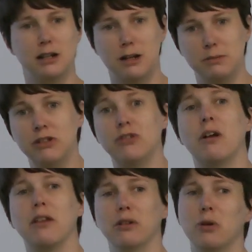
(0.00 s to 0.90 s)
garments
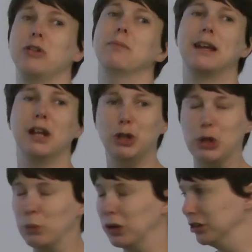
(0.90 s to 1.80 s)
rather than always making
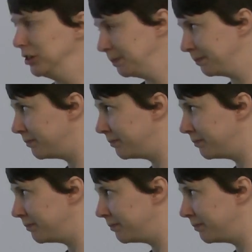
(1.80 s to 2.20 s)
new ones.